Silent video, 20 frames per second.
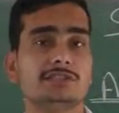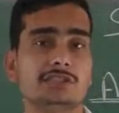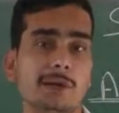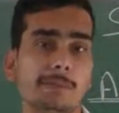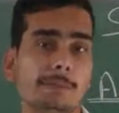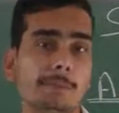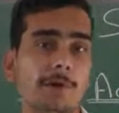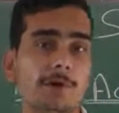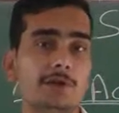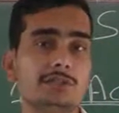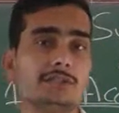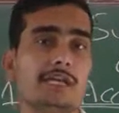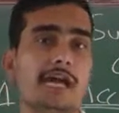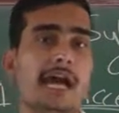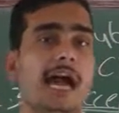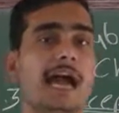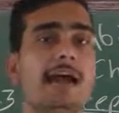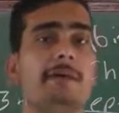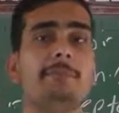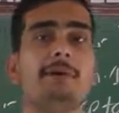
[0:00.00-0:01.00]
Suppose
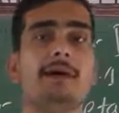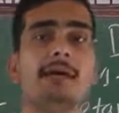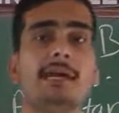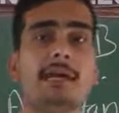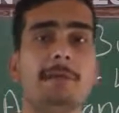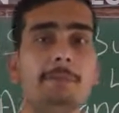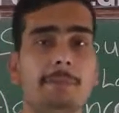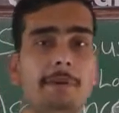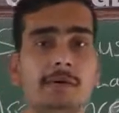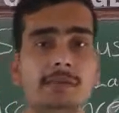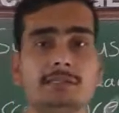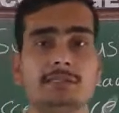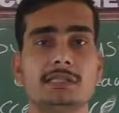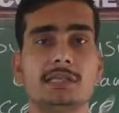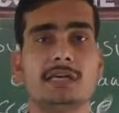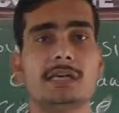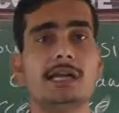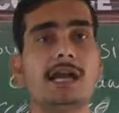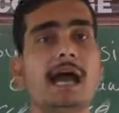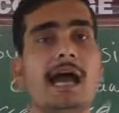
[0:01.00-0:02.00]
I am a
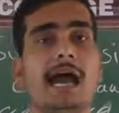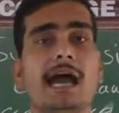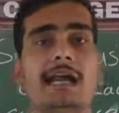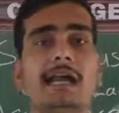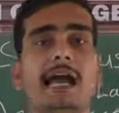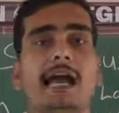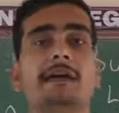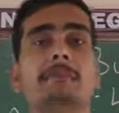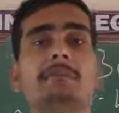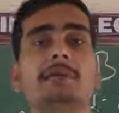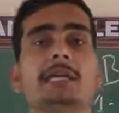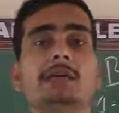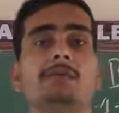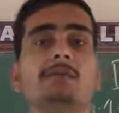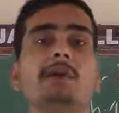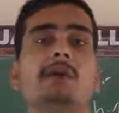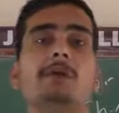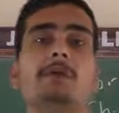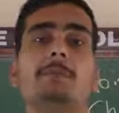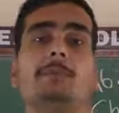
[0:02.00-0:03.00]
person and I am
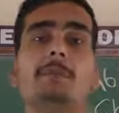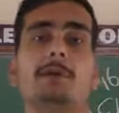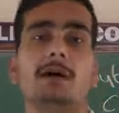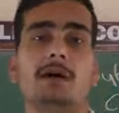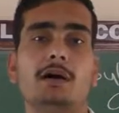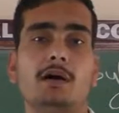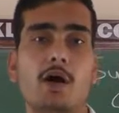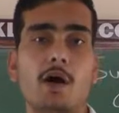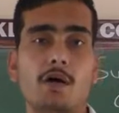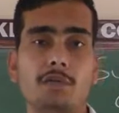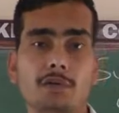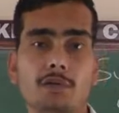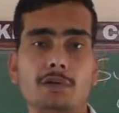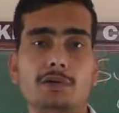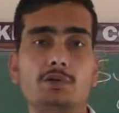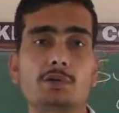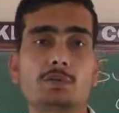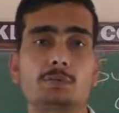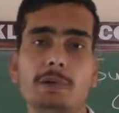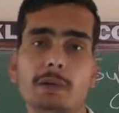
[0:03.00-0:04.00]
giving
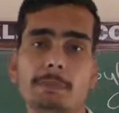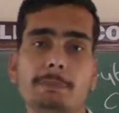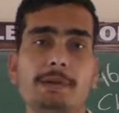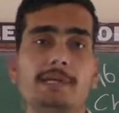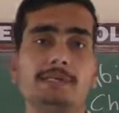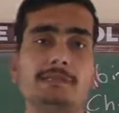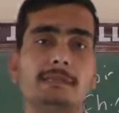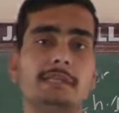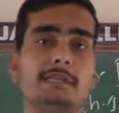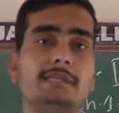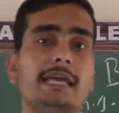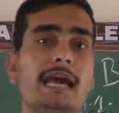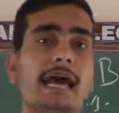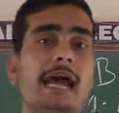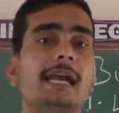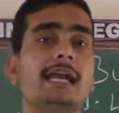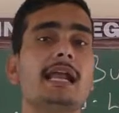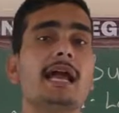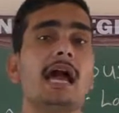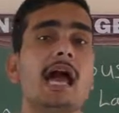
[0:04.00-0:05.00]
offer to B person
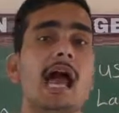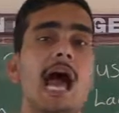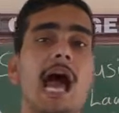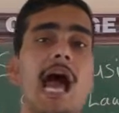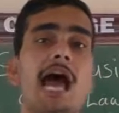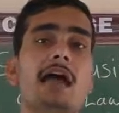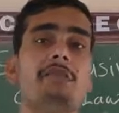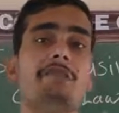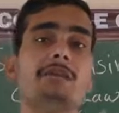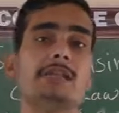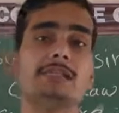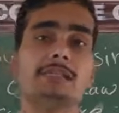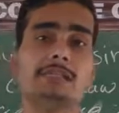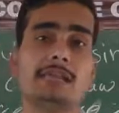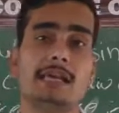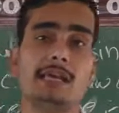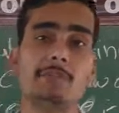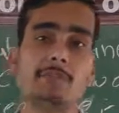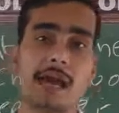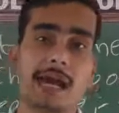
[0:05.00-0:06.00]
that I will
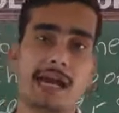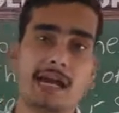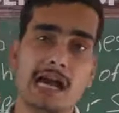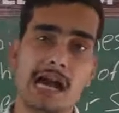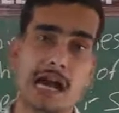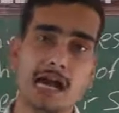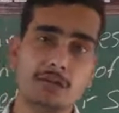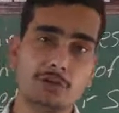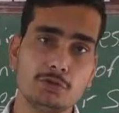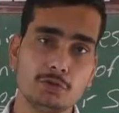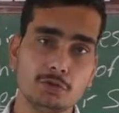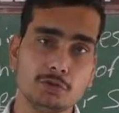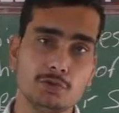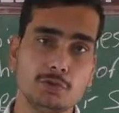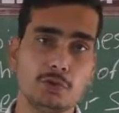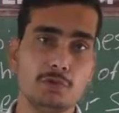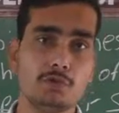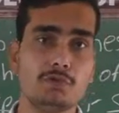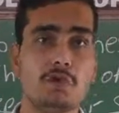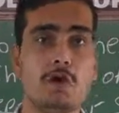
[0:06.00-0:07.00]
sell my car to
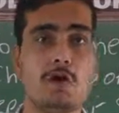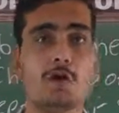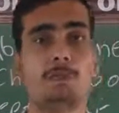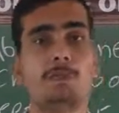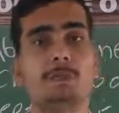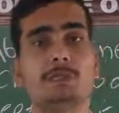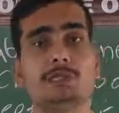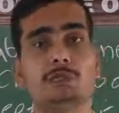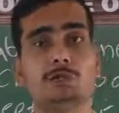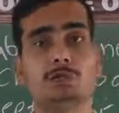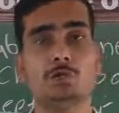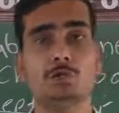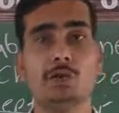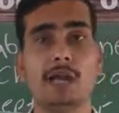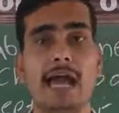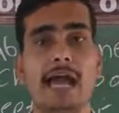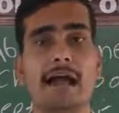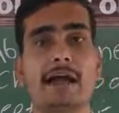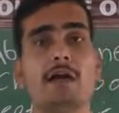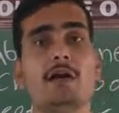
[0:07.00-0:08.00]
you for rupees 2
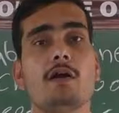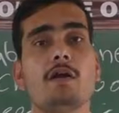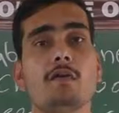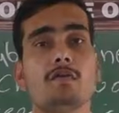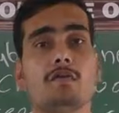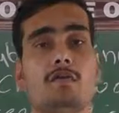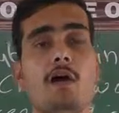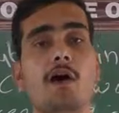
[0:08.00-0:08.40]
lakh.